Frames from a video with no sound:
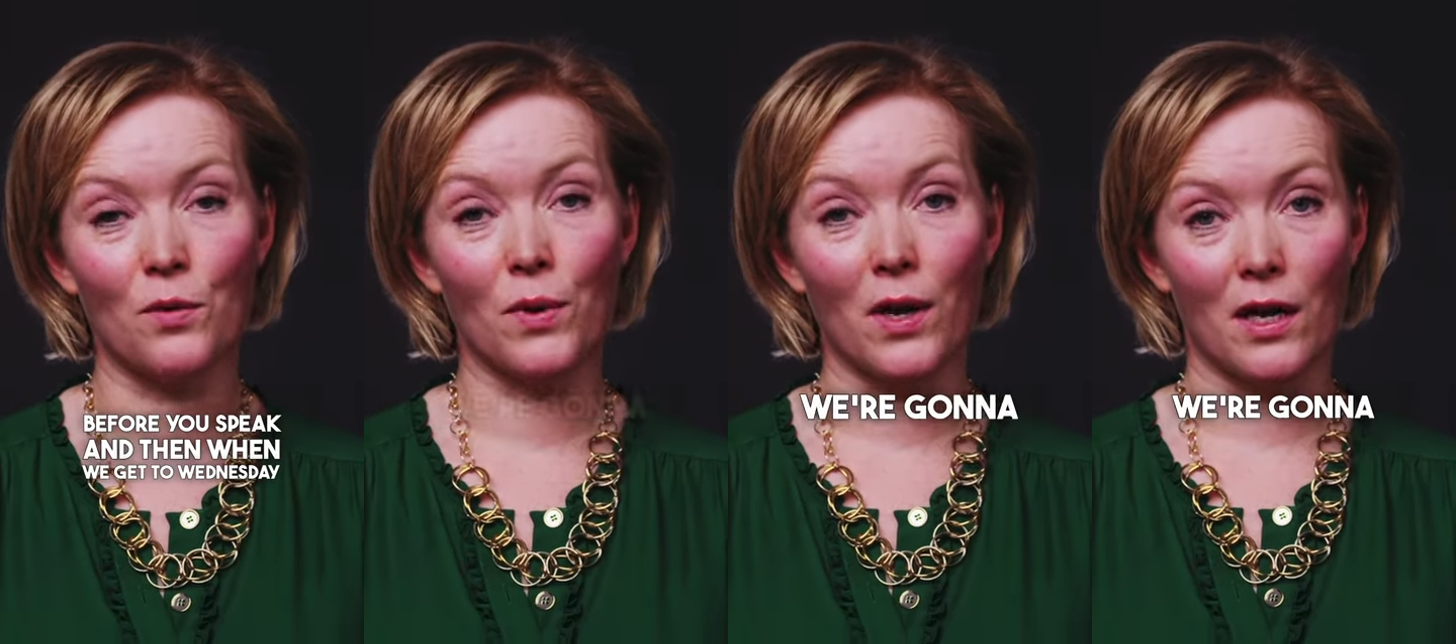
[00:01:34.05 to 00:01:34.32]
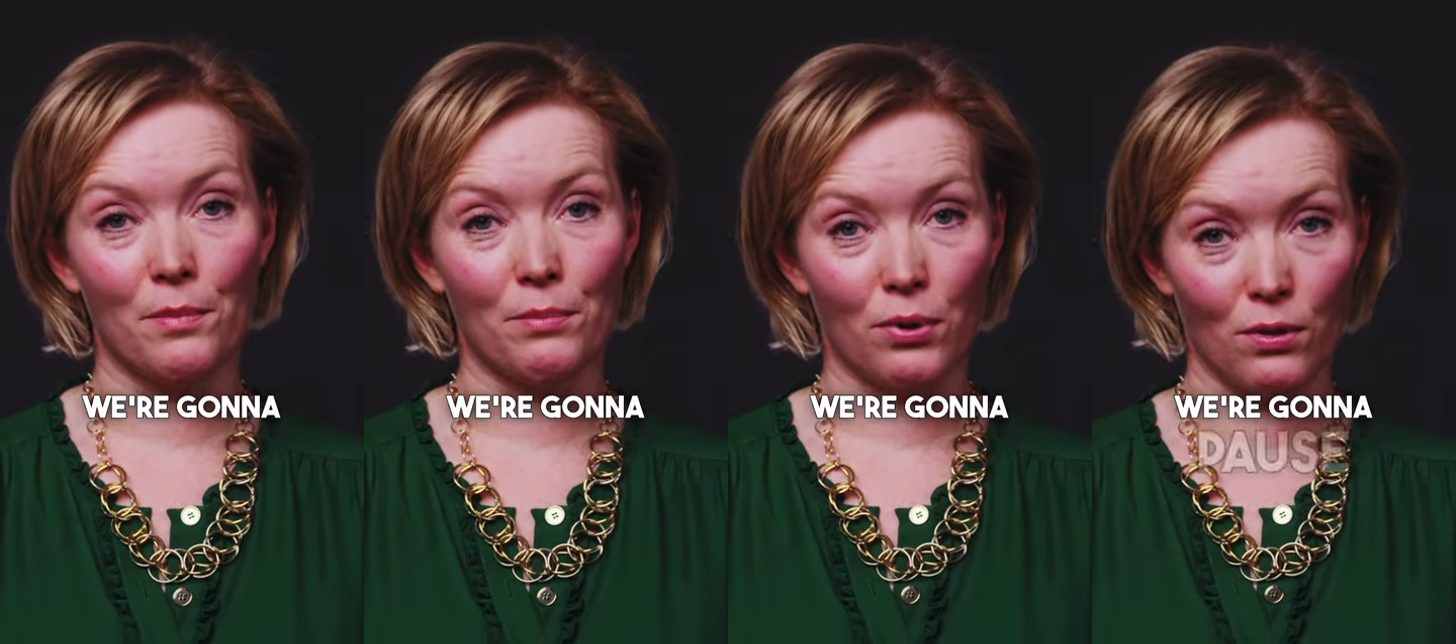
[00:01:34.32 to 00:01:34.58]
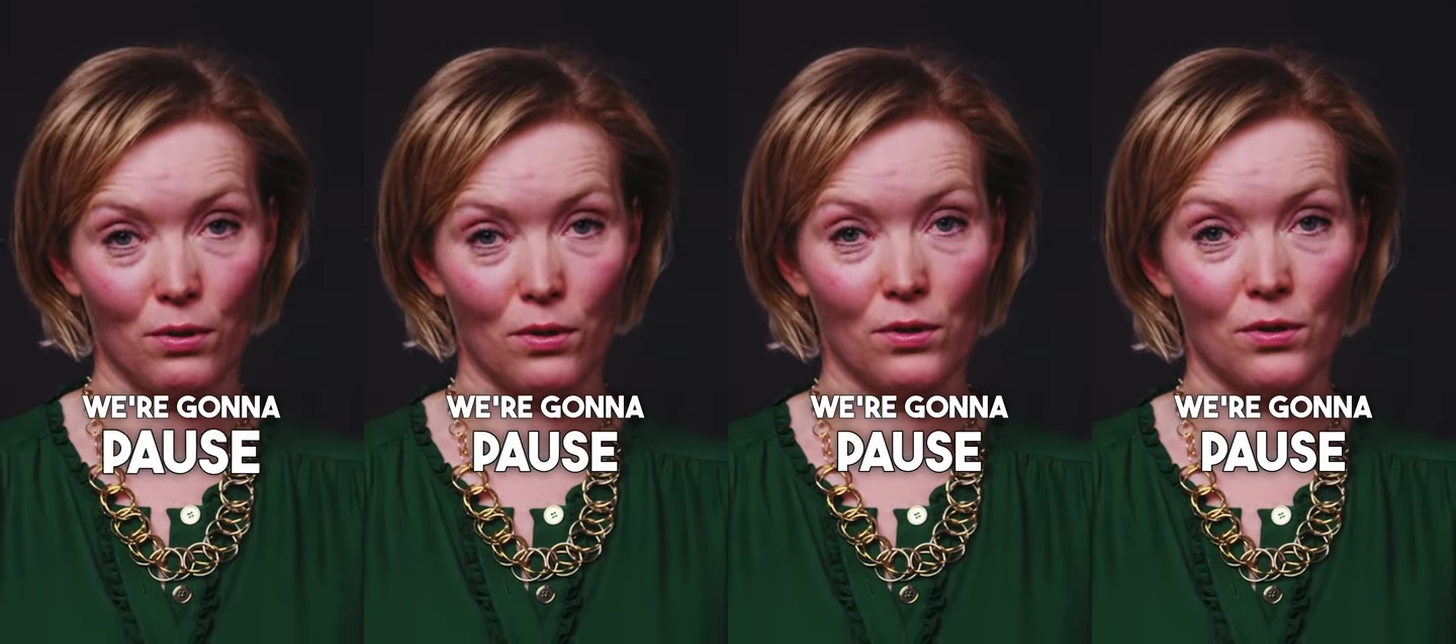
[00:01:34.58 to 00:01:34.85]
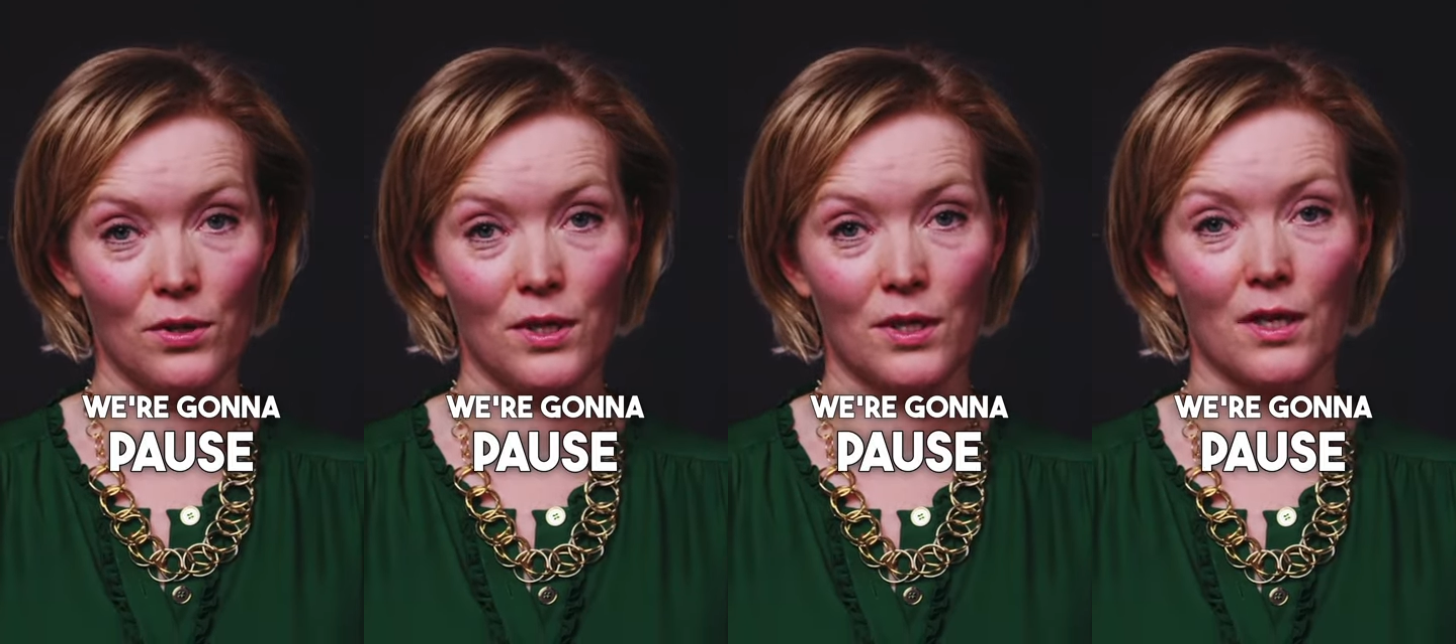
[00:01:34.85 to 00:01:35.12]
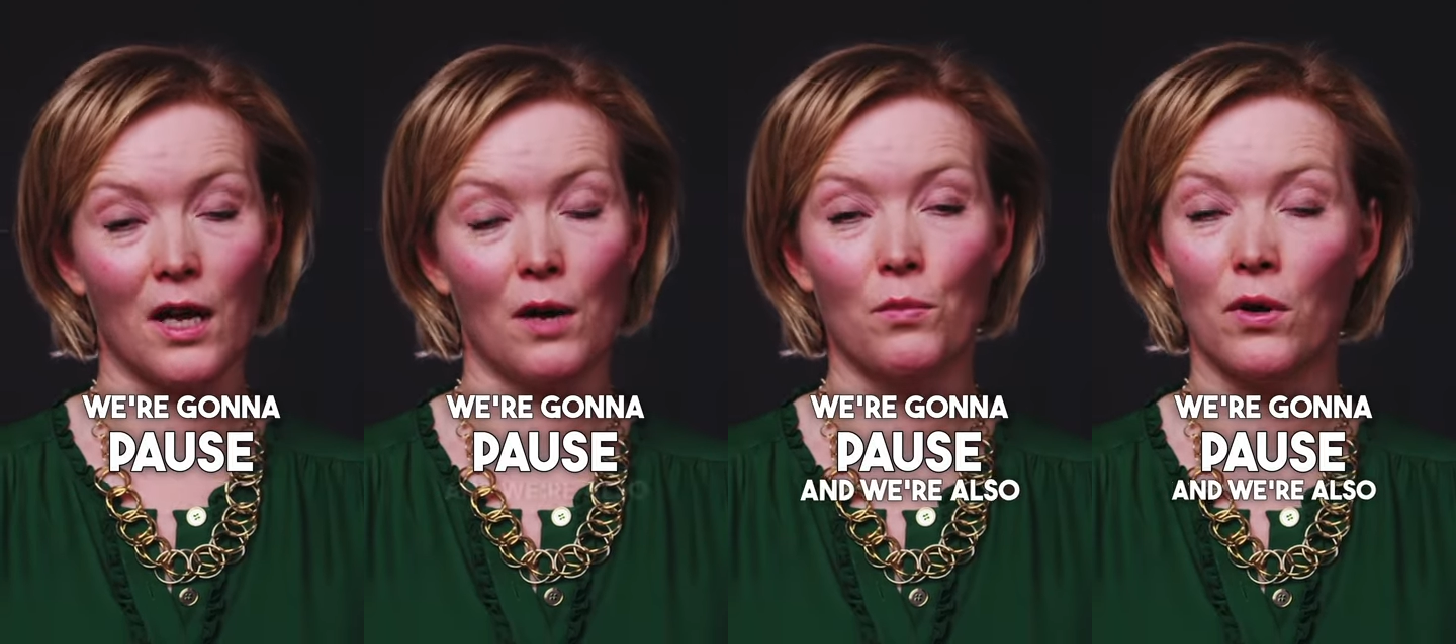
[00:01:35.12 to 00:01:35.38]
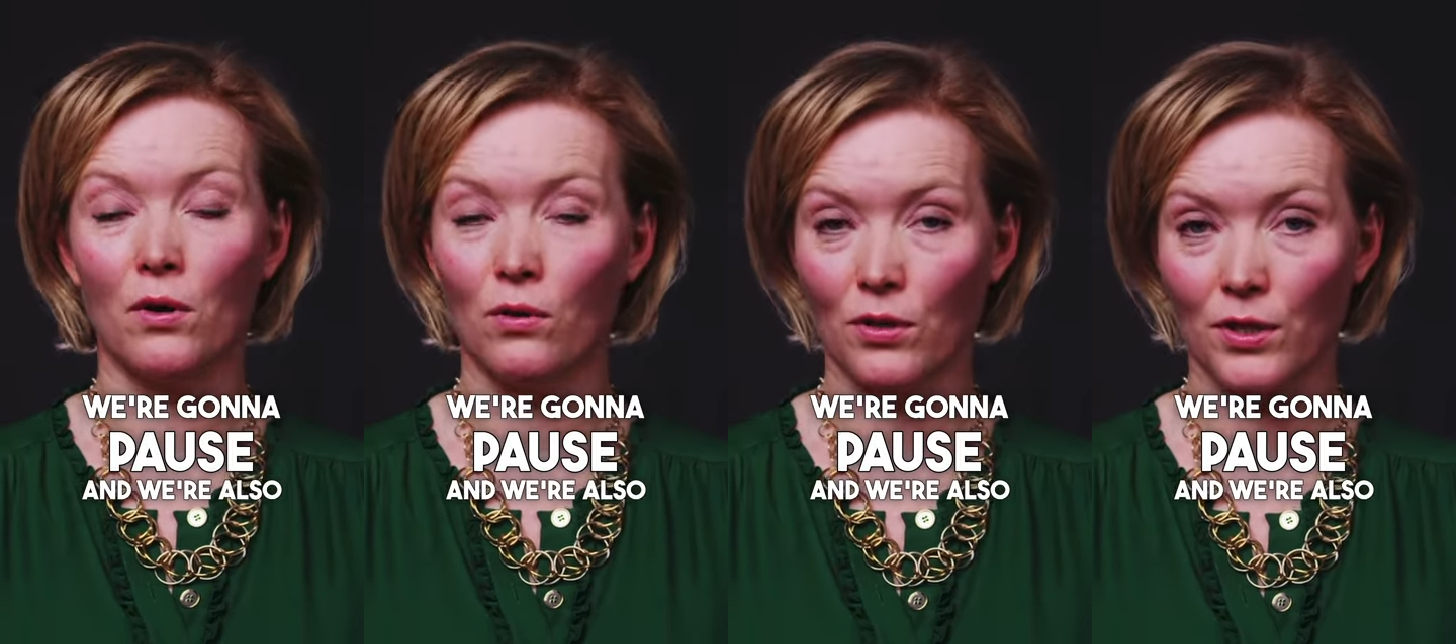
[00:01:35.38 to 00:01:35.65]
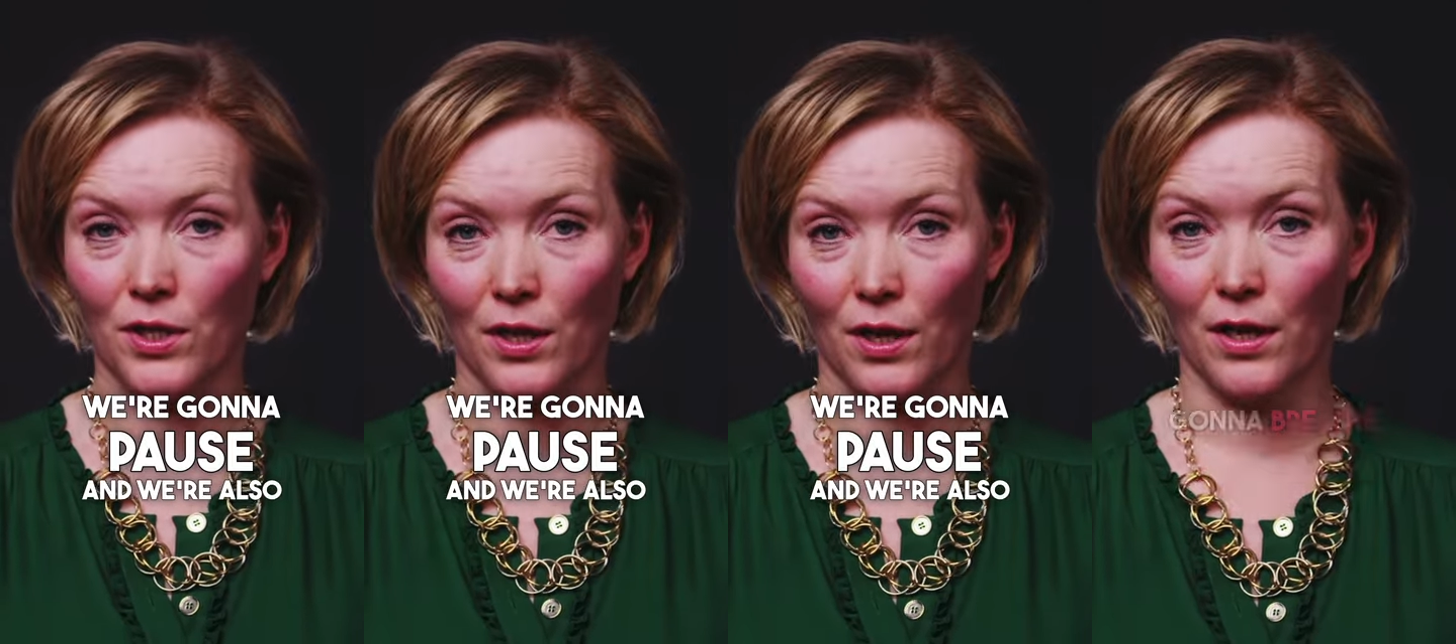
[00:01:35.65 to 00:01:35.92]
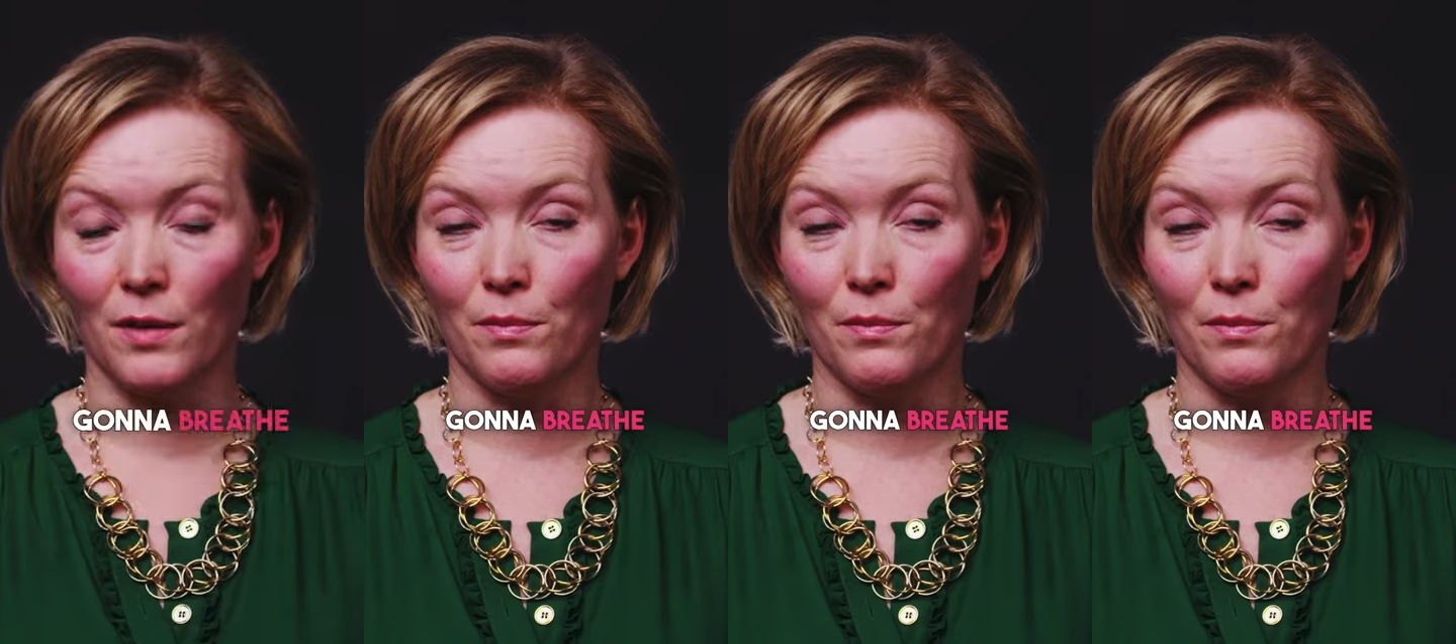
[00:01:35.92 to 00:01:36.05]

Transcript: we're going to pause and we're also going